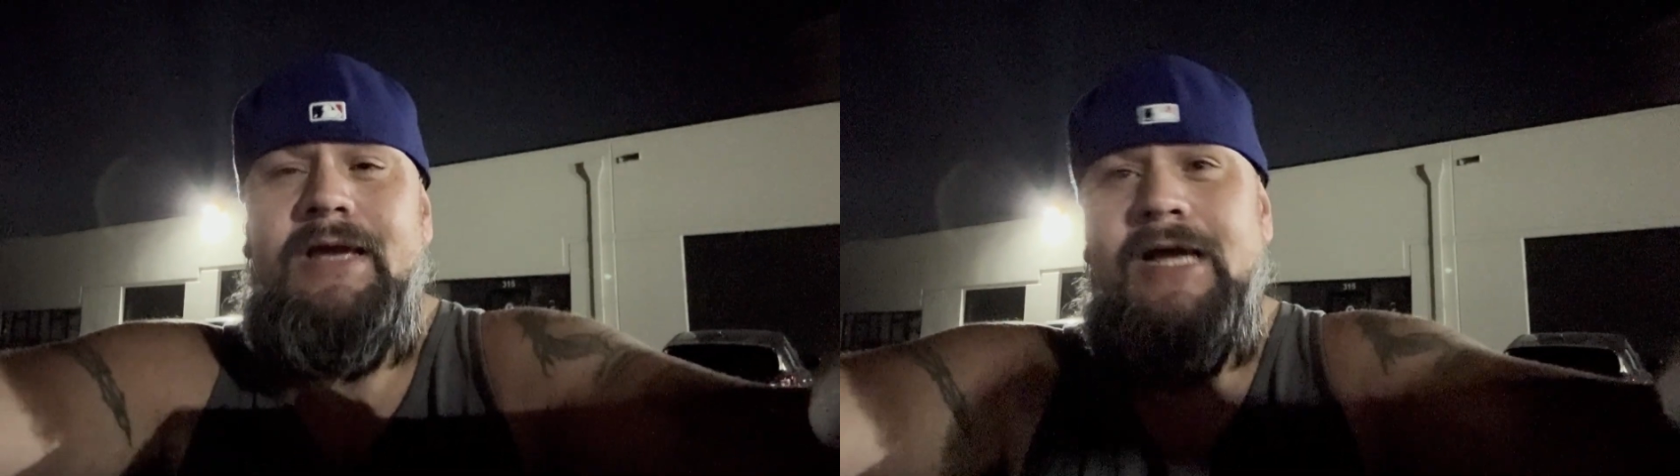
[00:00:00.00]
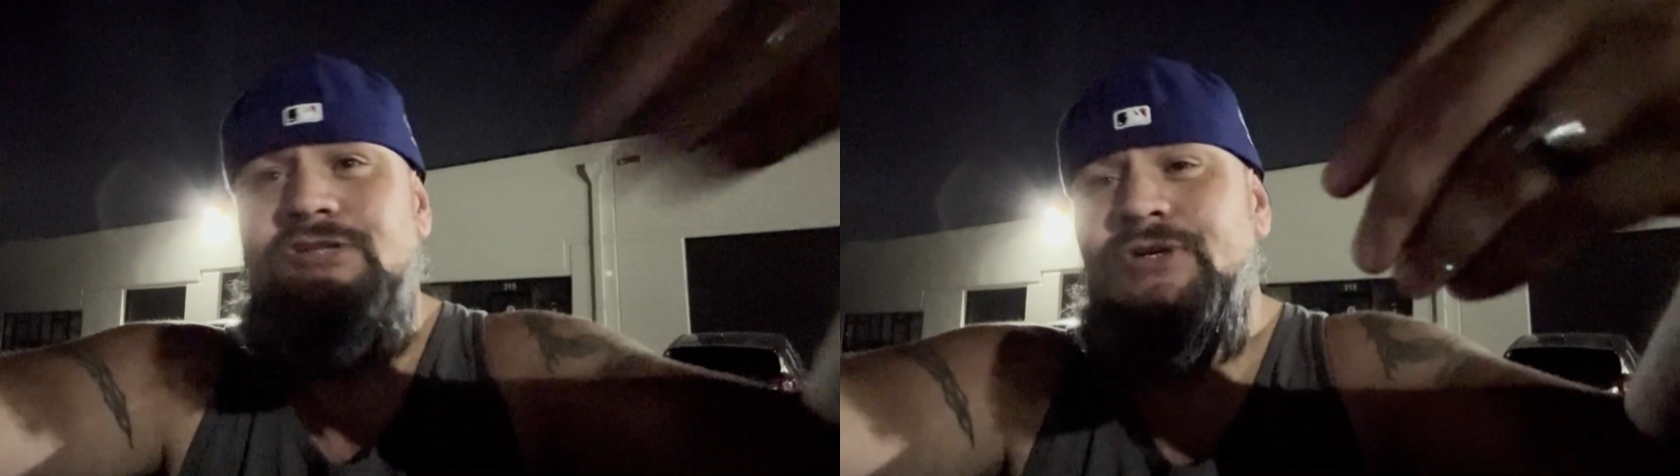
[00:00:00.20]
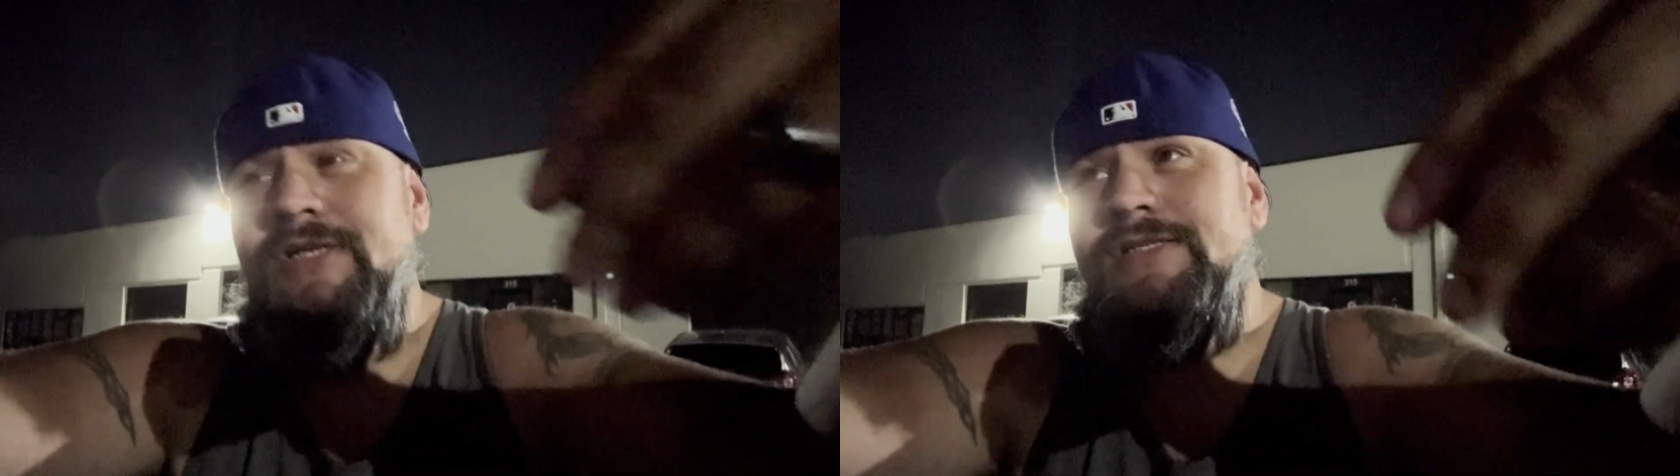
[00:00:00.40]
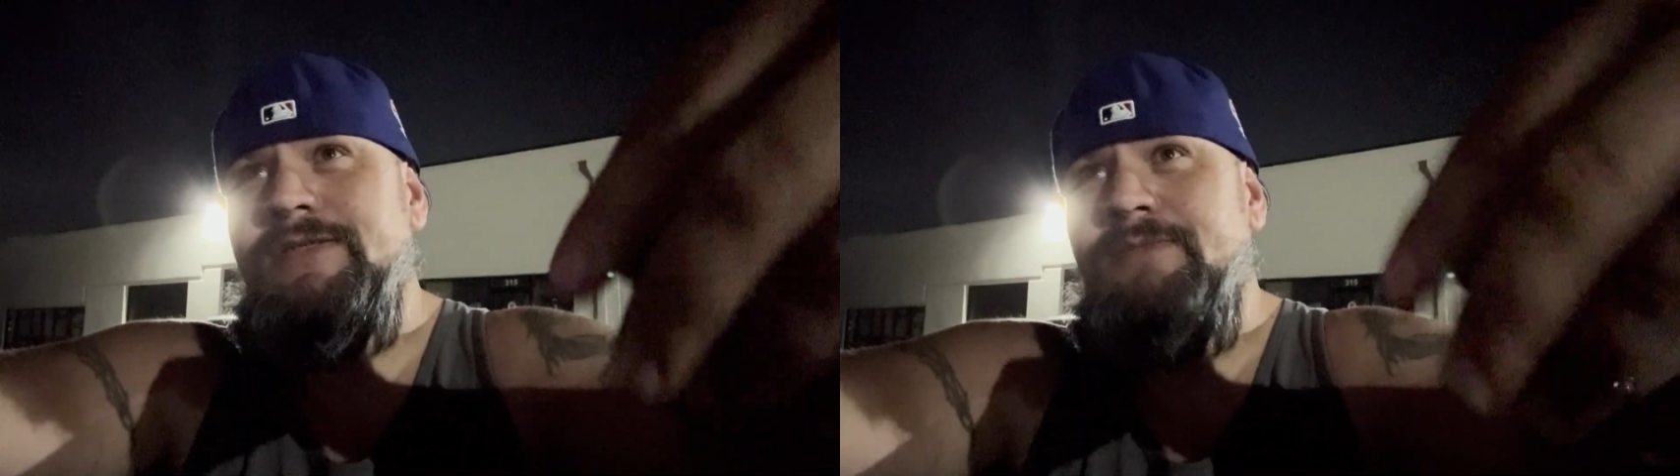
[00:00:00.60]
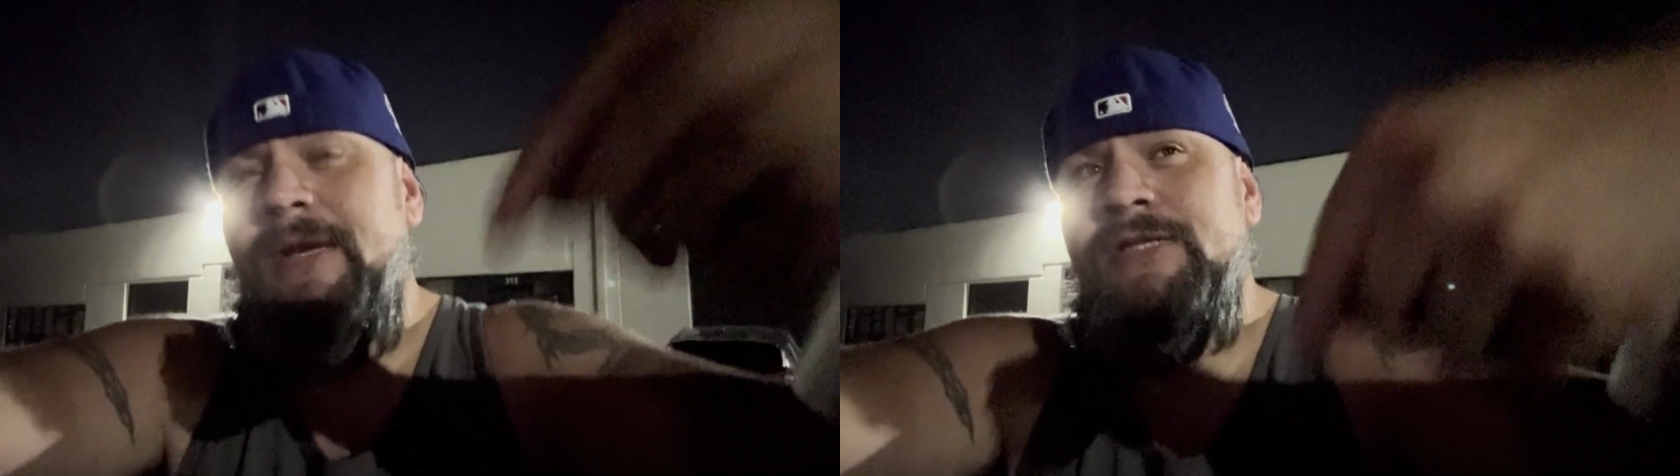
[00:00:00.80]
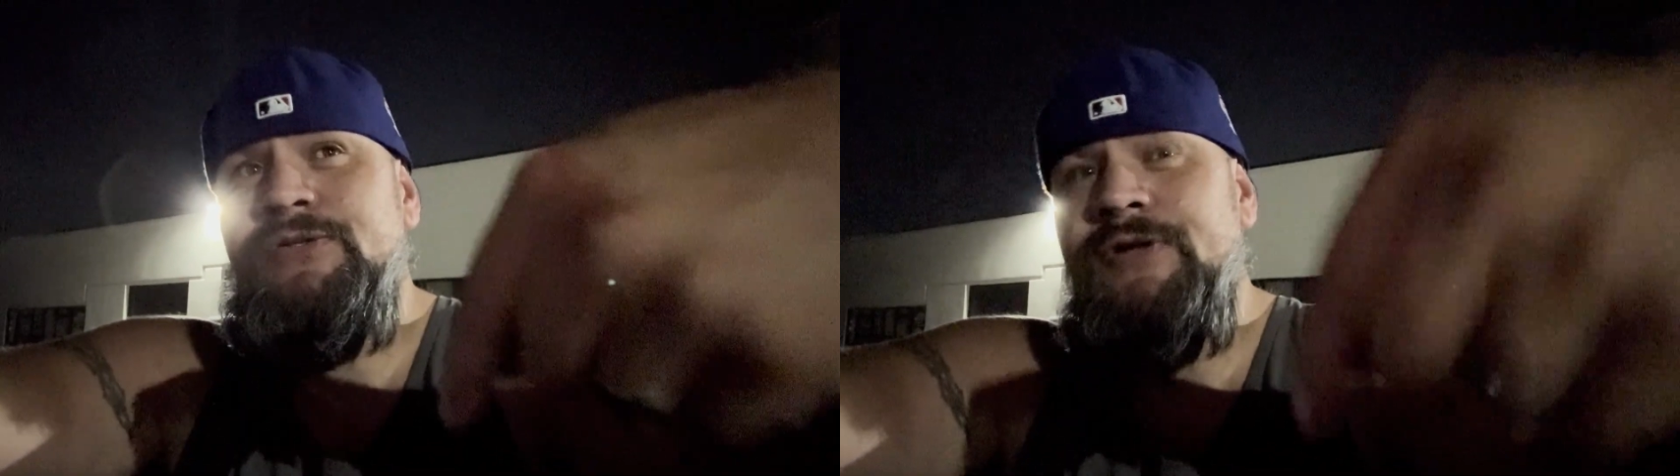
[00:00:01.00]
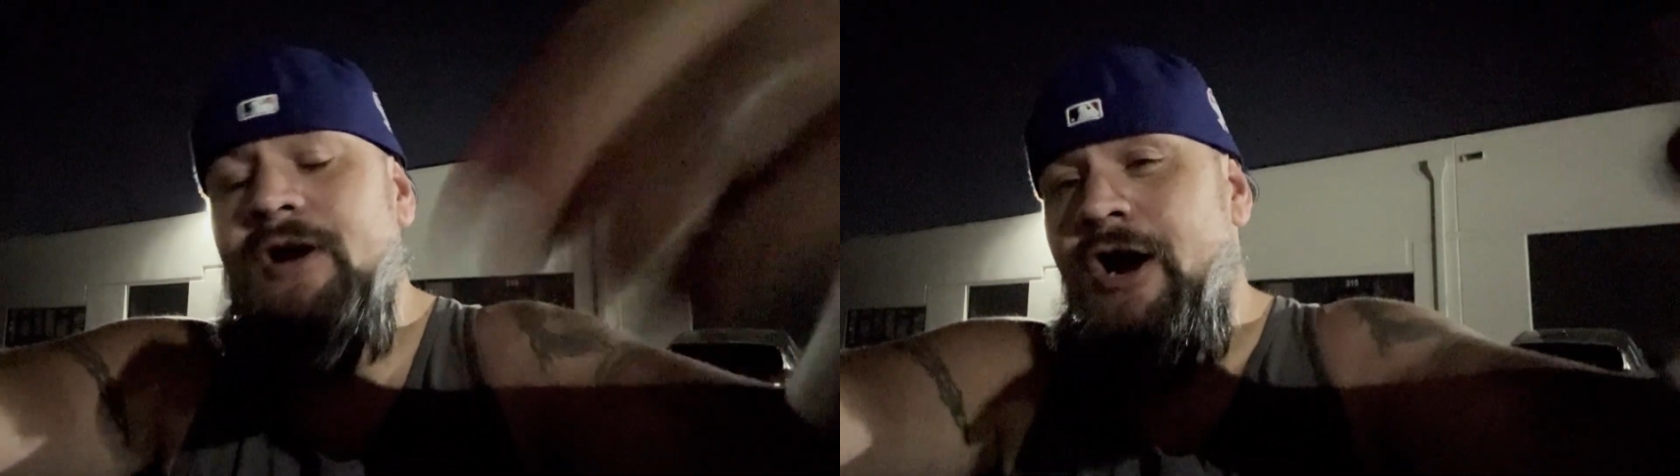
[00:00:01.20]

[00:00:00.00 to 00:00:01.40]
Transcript: I trust my tuner